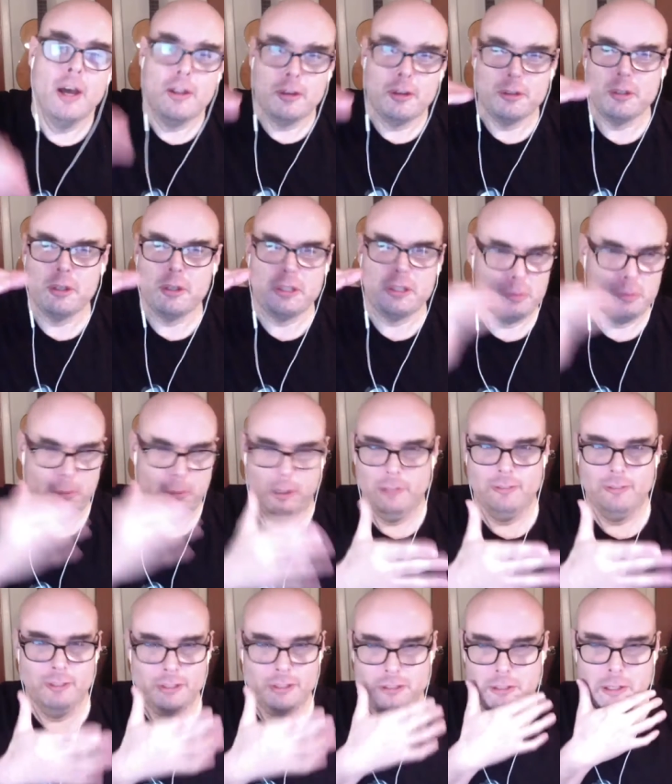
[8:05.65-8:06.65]
There's only
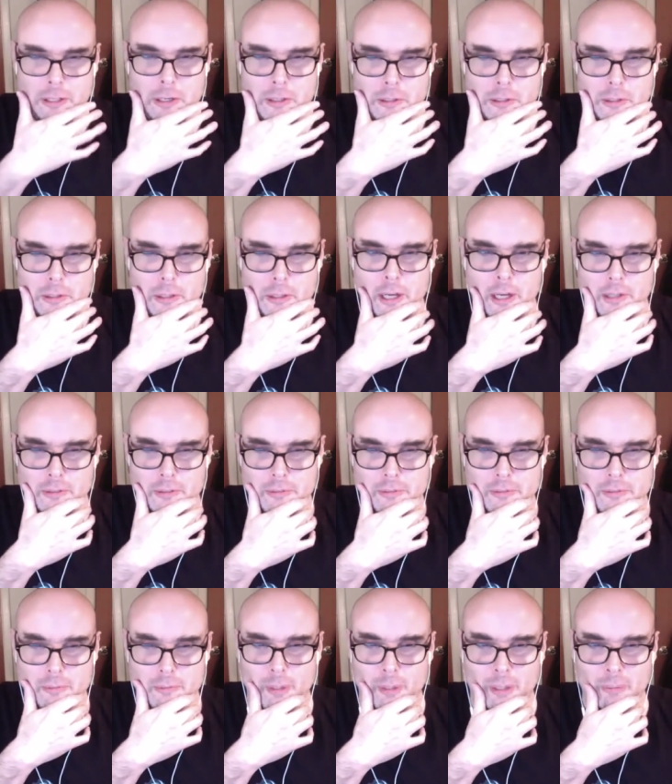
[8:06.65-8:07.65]
12 listed on
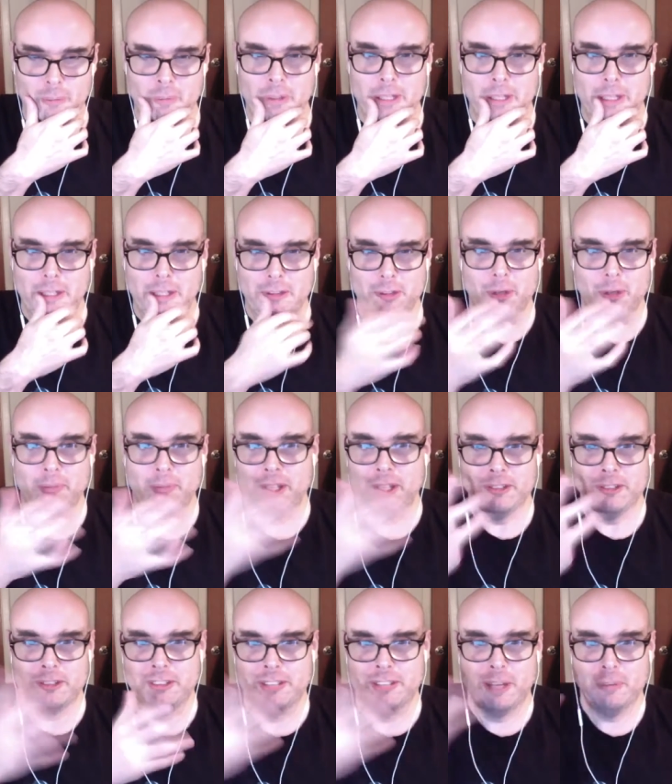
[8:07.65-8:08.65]
Wikipedia, so I'm
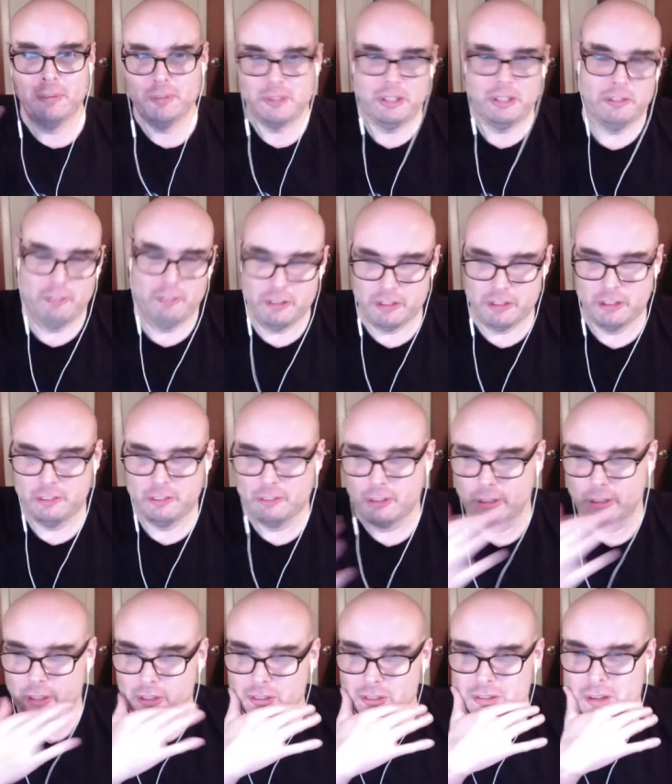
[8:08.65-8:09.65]
guessing that was the original
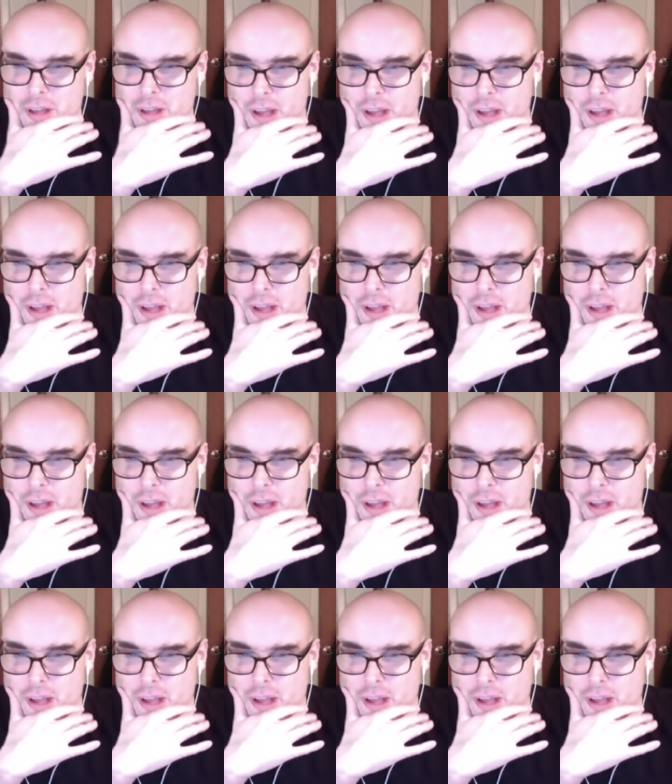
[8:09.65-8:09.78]
release.